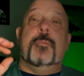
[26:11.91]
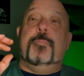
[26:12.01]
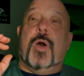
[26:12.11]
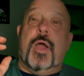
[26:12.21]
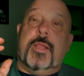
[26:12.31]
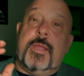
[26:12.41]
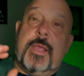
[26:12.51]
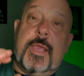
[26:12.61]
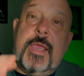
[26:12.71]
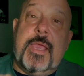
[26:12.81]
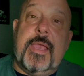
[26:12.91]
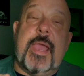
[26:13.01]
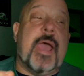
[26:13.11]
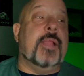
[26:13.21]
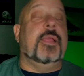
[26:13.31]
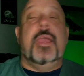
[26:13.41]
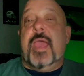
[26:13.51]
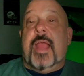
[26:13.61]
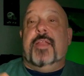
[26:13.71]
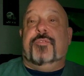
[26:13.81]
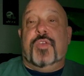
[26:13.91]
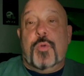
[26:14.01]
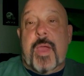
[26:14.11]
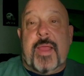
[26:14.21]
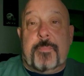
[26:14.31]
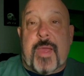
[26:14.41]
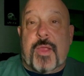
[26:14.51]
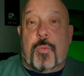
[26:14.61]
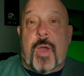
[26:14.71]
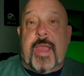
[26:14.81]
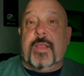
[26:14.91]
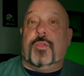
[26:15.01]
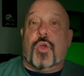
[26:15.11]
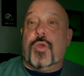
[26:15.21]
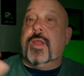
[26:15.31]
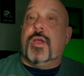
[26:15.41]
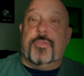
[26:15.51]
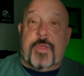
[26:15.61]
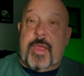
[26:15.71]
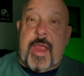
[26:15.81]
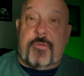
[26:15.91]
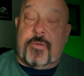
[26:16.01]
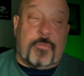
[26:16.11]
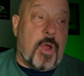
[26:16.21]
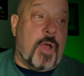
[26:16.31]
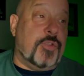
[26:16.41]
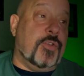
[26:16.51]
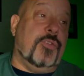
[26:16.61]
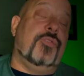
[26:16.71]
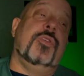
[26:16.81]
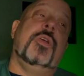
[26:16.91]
But he had, and if you had Mike White learning under Aaron Rodgers,